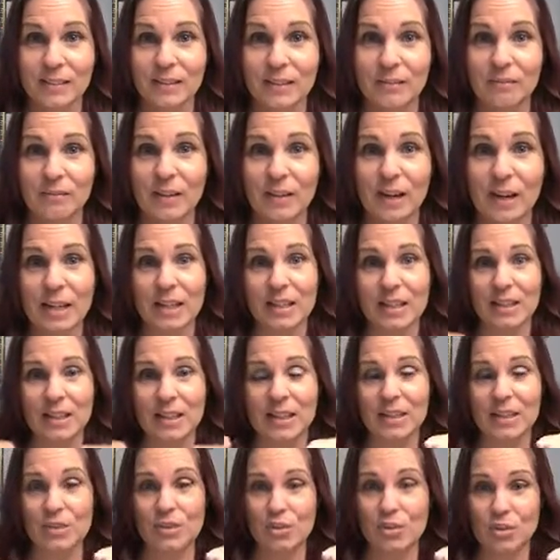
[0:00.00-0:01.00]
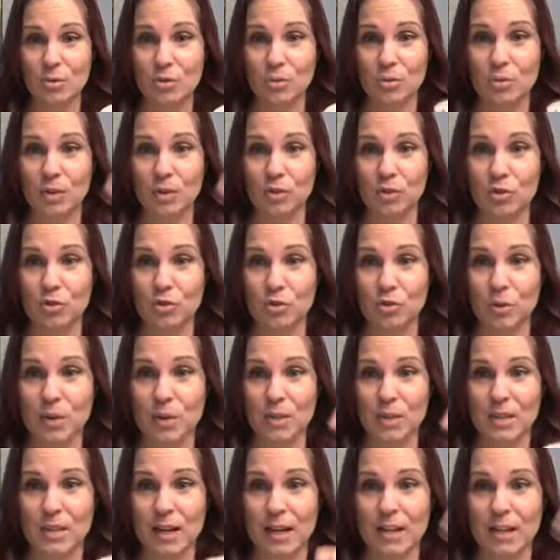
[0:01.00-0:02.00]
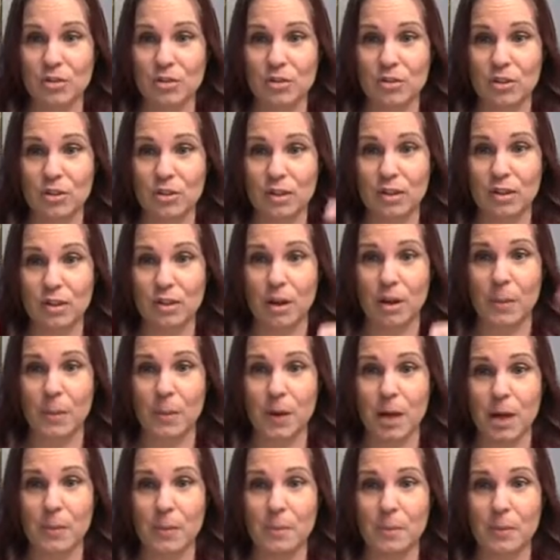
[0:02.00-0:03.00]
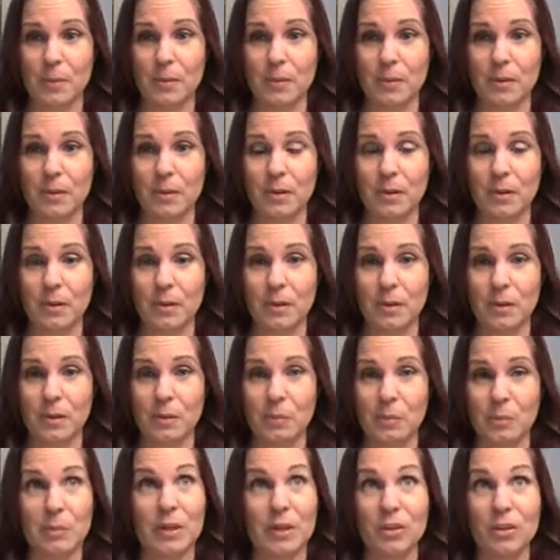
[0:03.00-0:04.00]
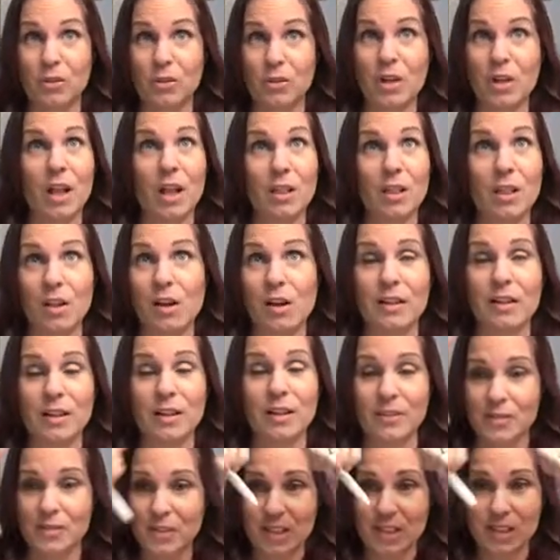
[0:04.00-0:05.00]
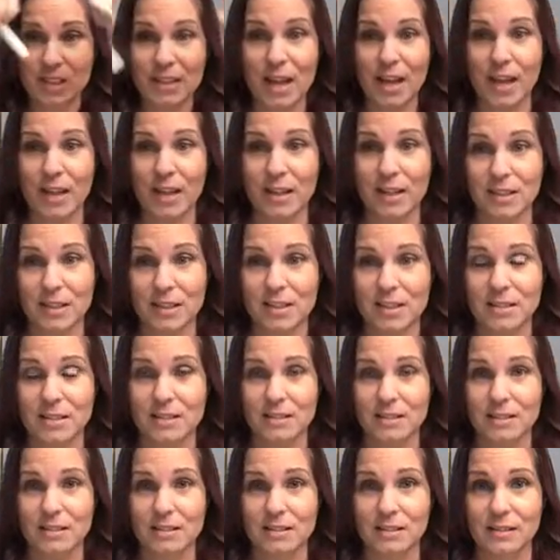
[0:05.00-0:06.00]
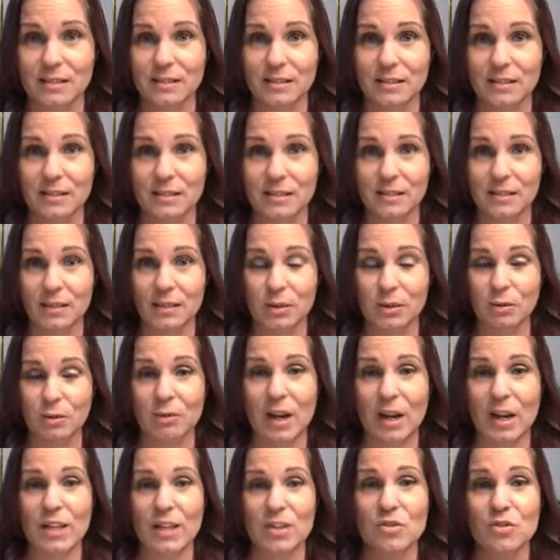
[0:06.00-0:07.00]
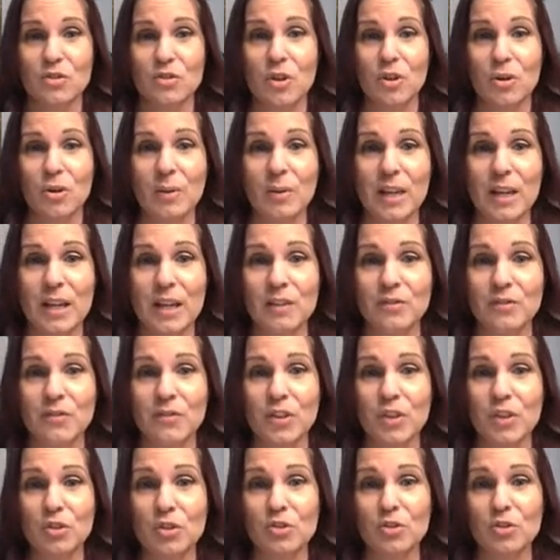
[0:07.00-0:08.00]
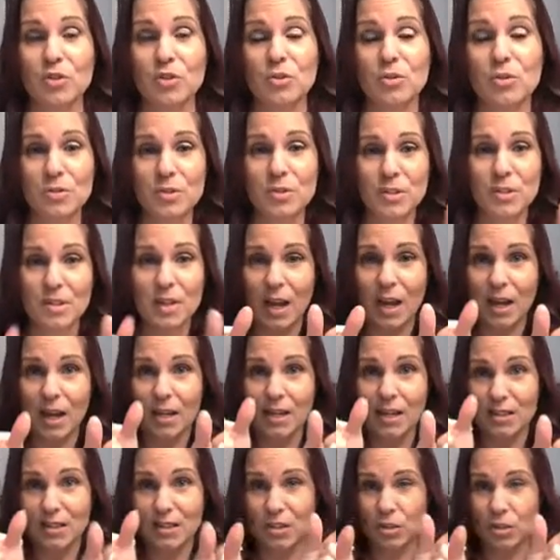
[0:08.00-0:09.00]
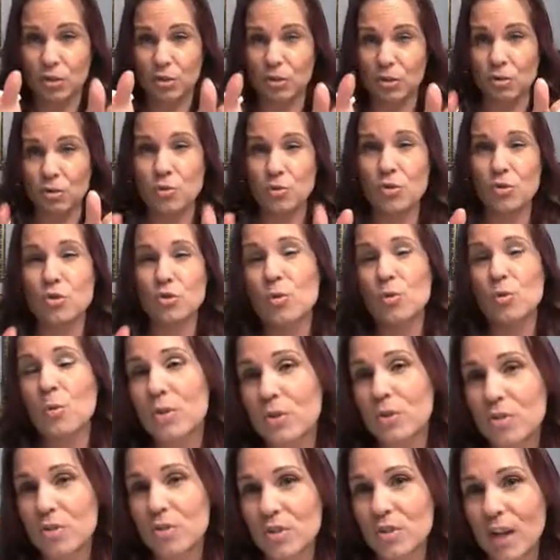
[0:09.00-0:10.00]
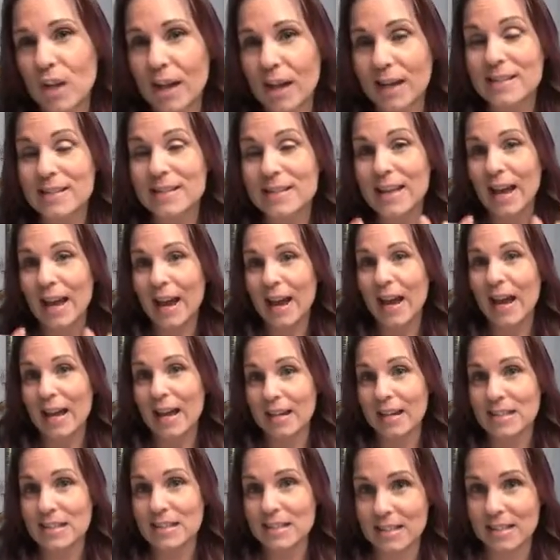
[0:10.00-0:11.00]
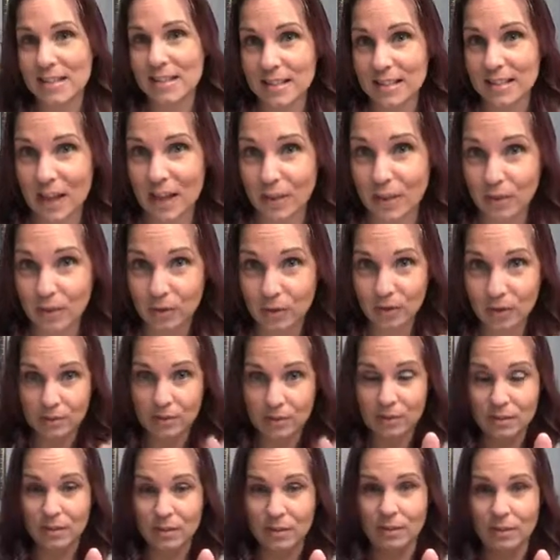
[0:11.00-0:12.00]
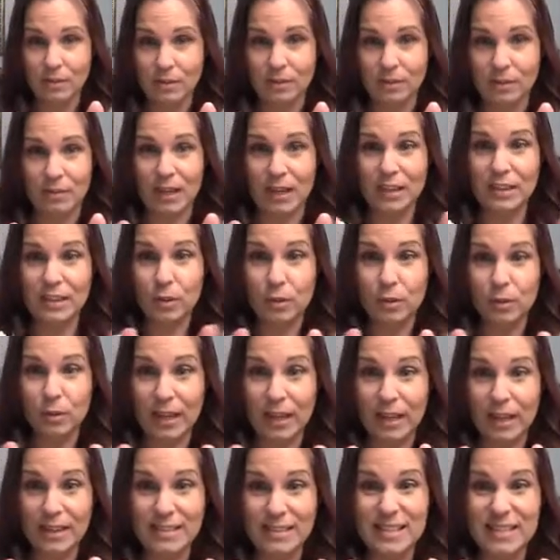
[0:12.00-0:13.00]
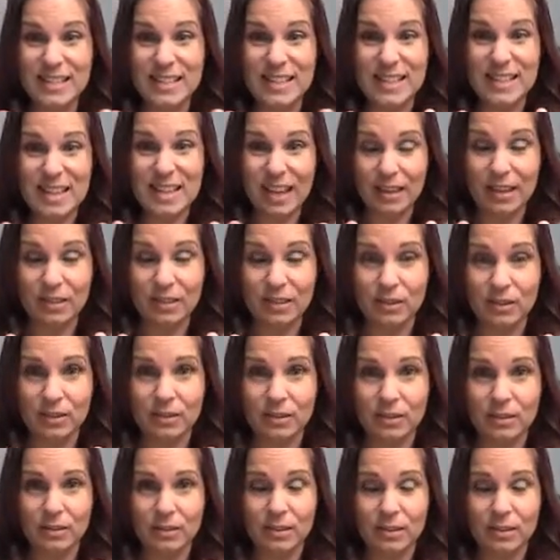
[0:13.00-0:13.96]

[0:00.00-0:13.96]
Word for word: Right? These two little short sides are going to come up, but they're not long enough to connect. Right? So if the two sides, the two shorter sides added together, right, their length together